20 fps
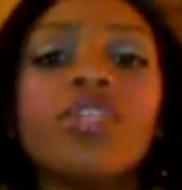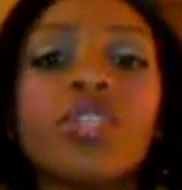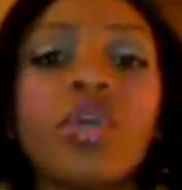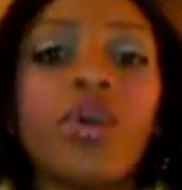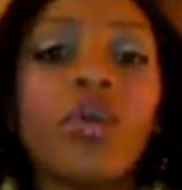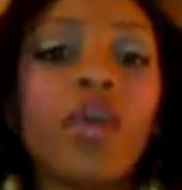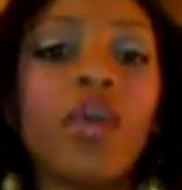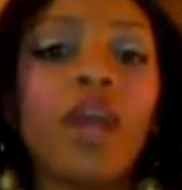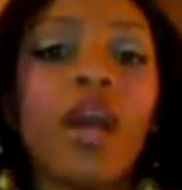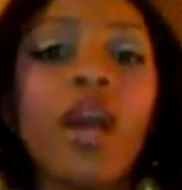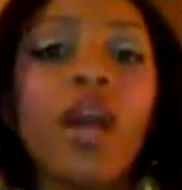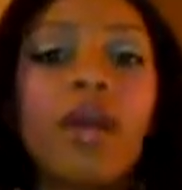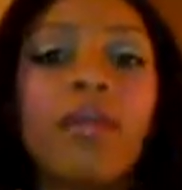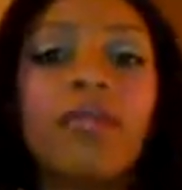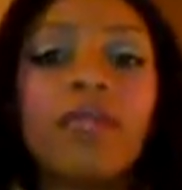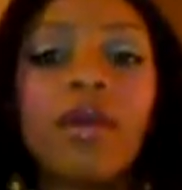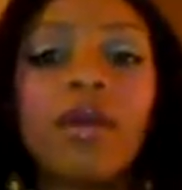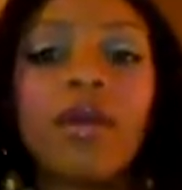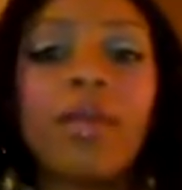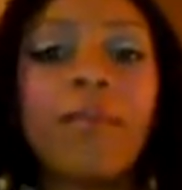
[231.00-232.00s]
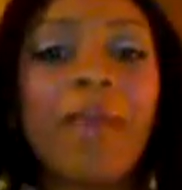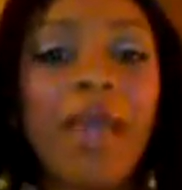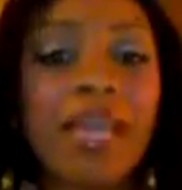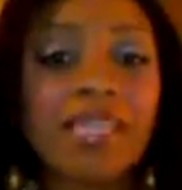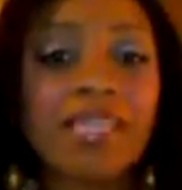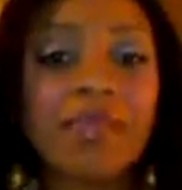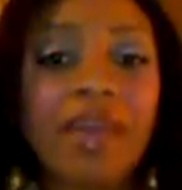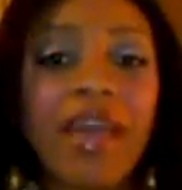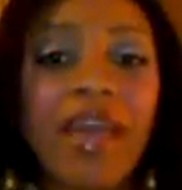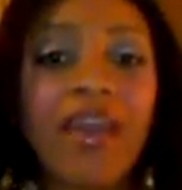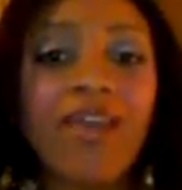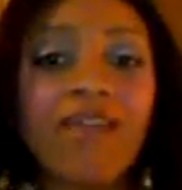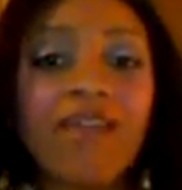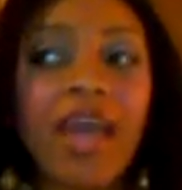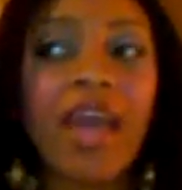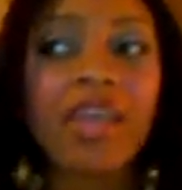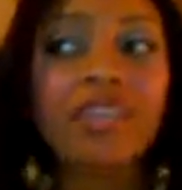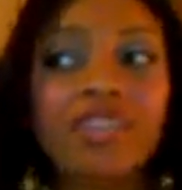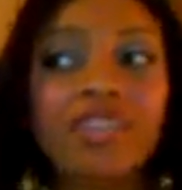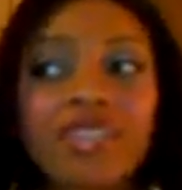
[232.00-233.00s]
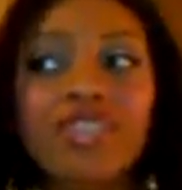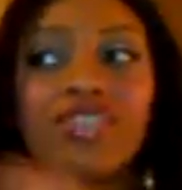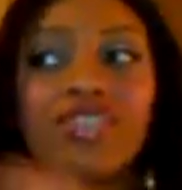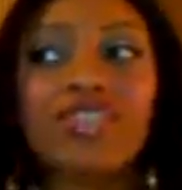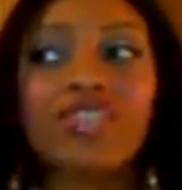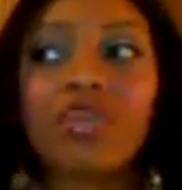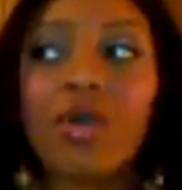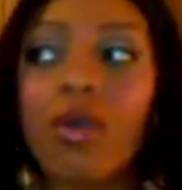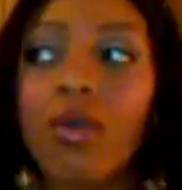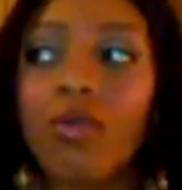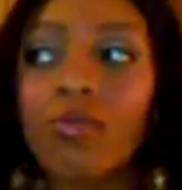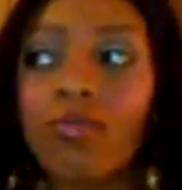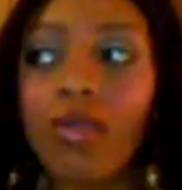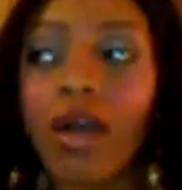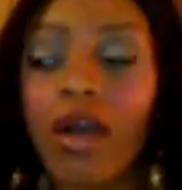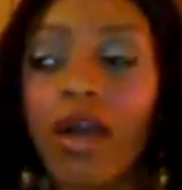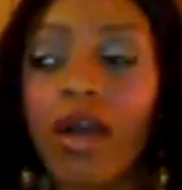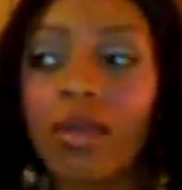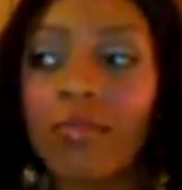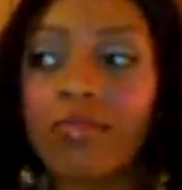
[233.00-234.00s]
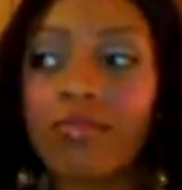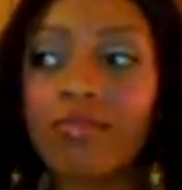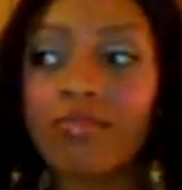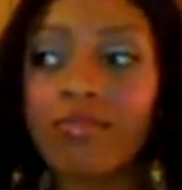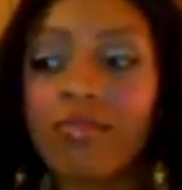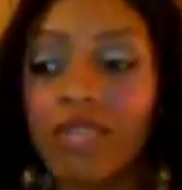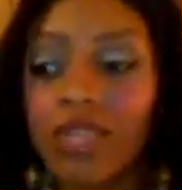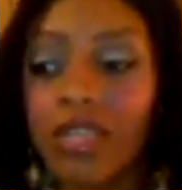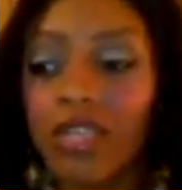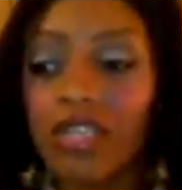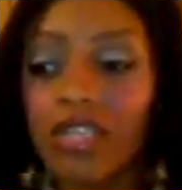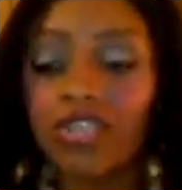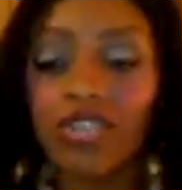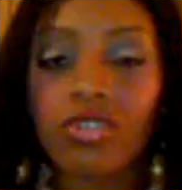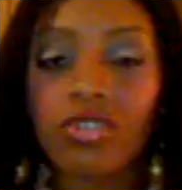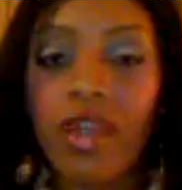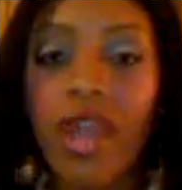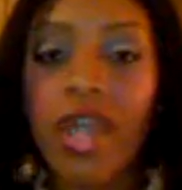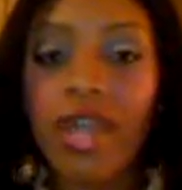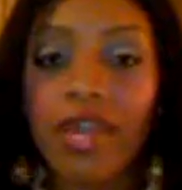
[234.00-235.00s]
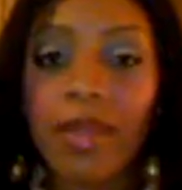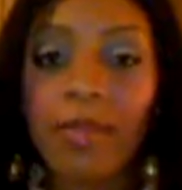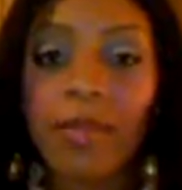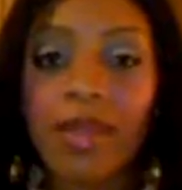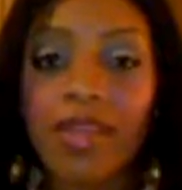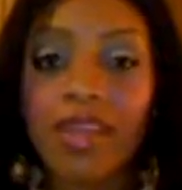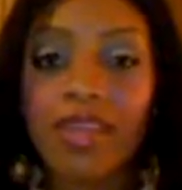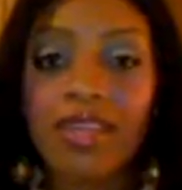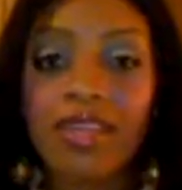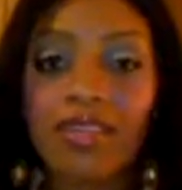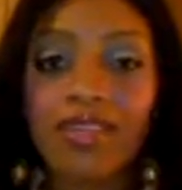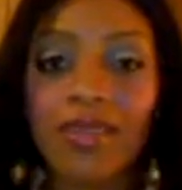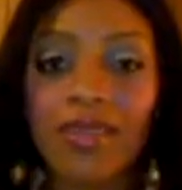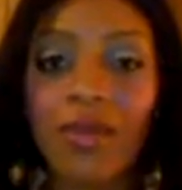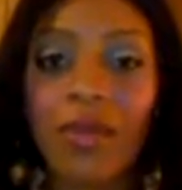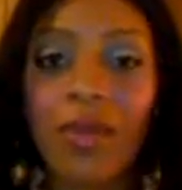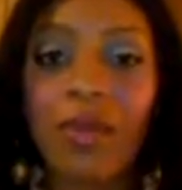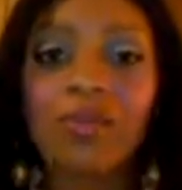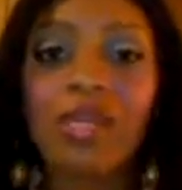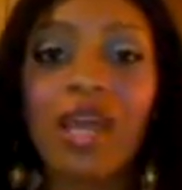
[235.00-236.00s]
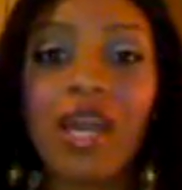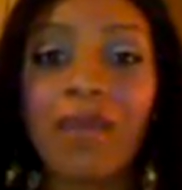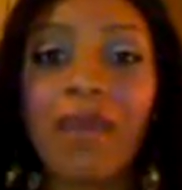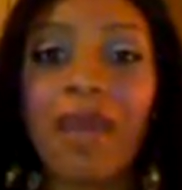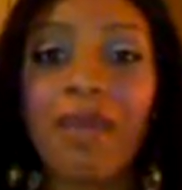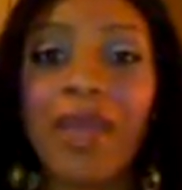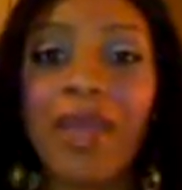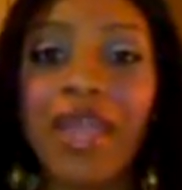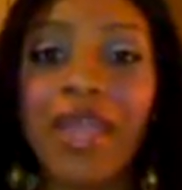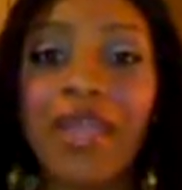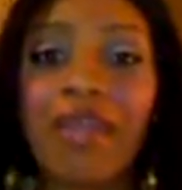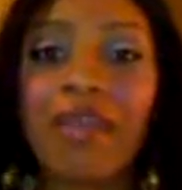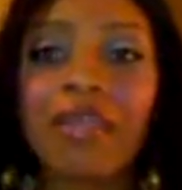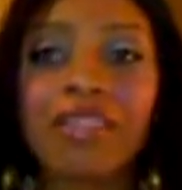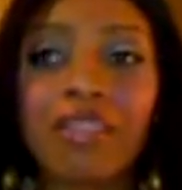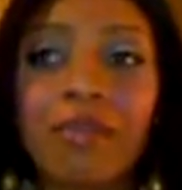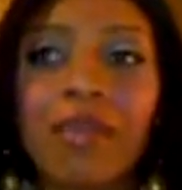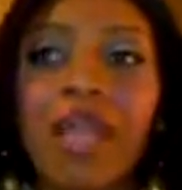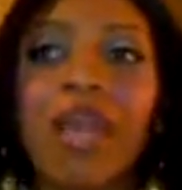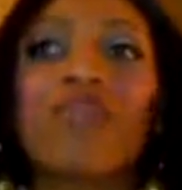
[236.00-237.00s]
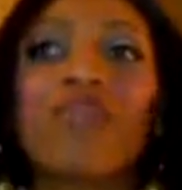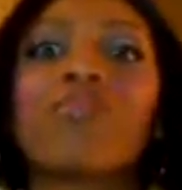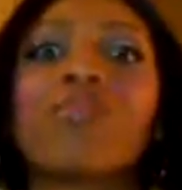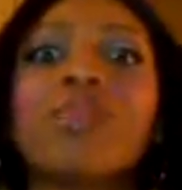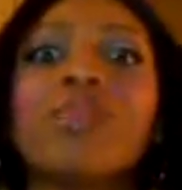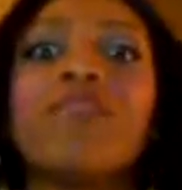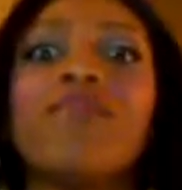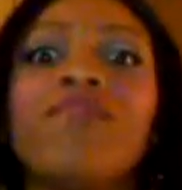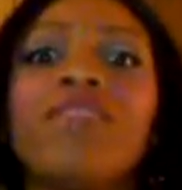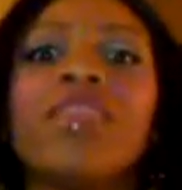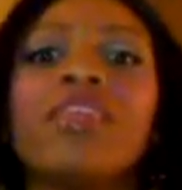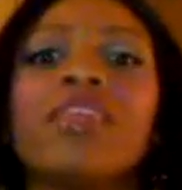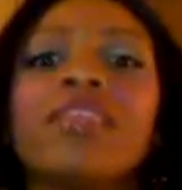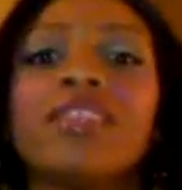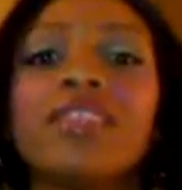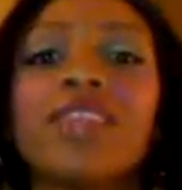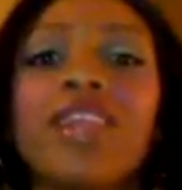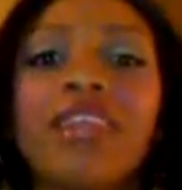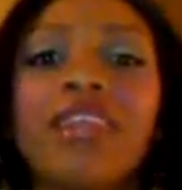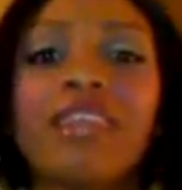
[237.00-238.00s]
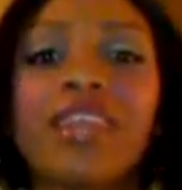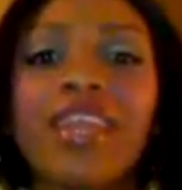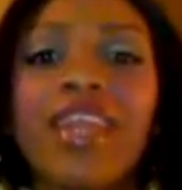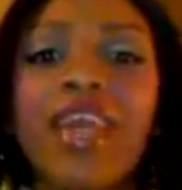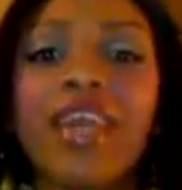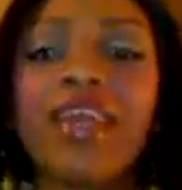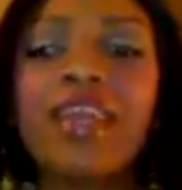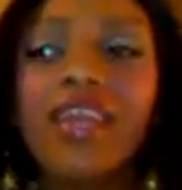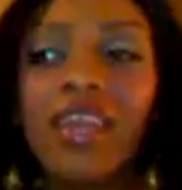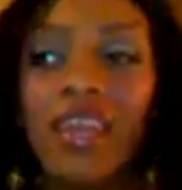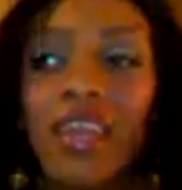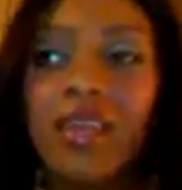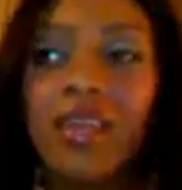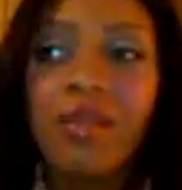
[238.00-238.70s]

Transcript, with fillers: So, back to my outfit. I just get so distracted because when I'm talking about my hair, because I'm like really feeling this hair today.